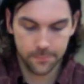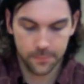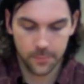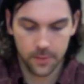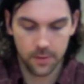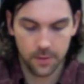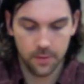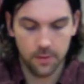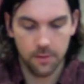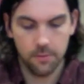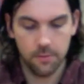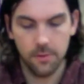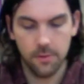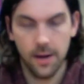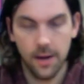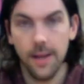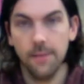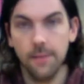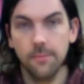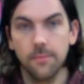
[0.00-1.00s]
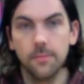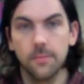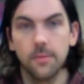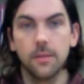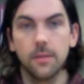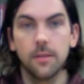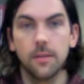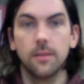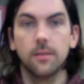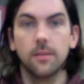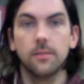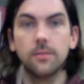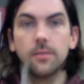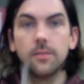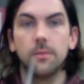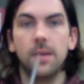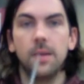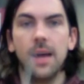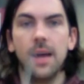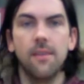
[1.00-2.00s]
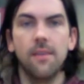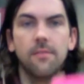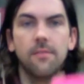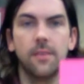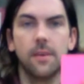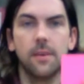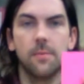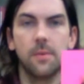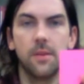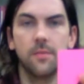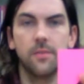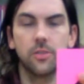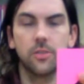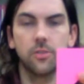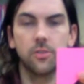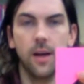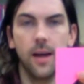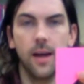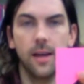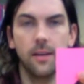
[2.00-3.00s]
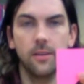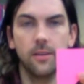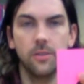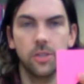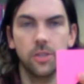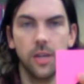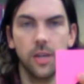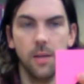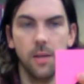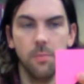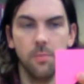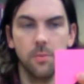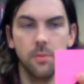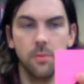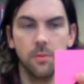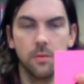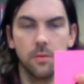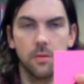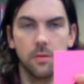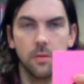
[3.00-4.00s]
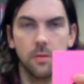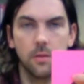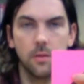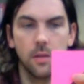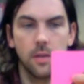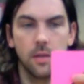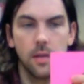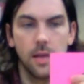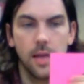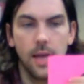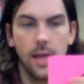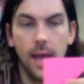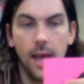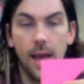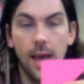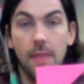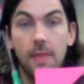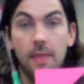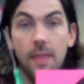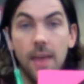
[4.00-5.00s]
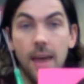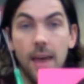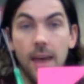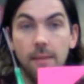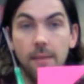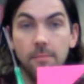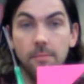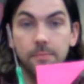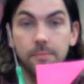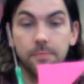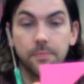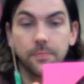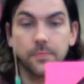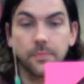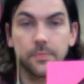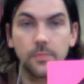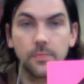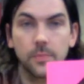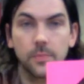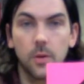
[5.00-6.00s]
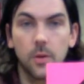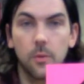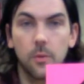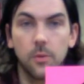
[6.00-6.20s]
All right. So then we have a bit of a triangle shape. And then we're